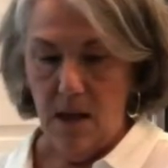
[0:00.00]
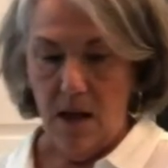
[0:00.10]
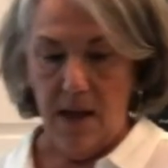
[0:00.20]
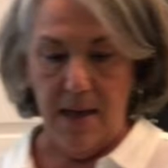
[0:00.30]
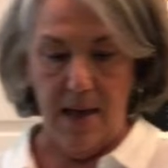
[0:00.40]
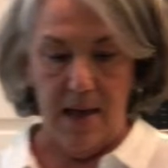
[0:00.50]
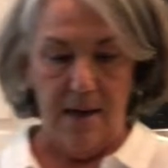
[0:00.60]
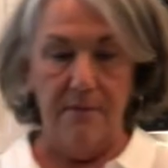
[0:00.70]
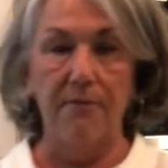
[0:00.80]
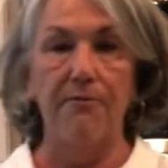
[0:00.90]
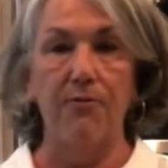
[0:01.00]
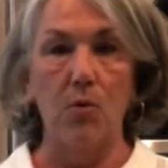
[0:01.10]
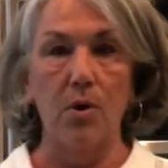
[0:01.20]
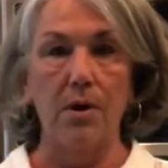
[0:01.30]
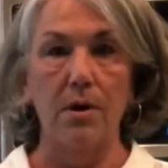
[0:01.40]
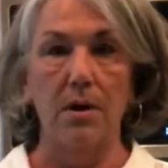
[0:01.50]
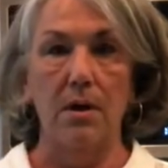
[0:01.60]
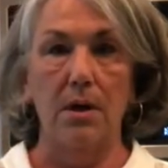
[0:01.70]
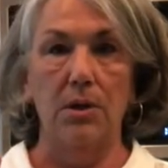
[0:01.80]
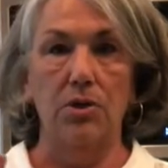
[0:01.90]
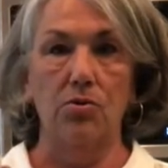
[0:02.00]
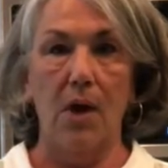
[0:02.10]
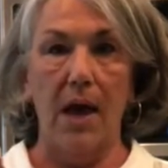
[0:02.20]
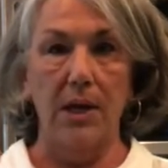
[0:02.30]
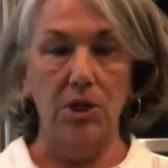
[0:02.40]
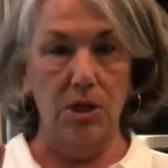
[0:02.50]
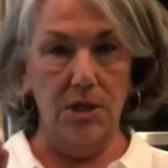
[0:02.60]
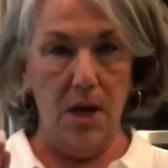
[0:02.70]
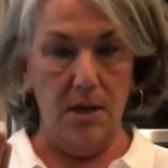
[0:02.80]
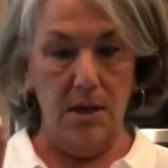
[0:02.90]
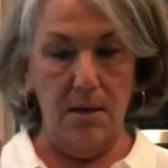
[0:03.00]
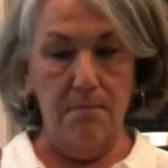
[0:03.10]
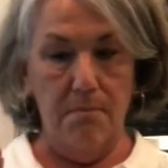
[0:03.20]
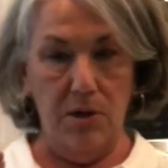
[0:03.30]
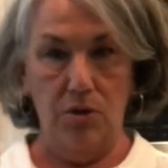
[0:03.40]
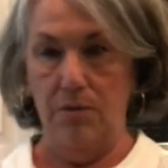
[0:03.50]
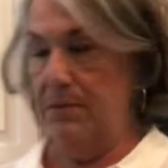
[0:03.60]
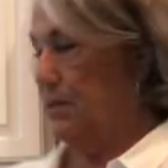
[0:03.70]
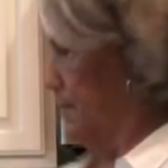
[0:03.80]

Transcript: I have 4 dry shiitake mushrooms.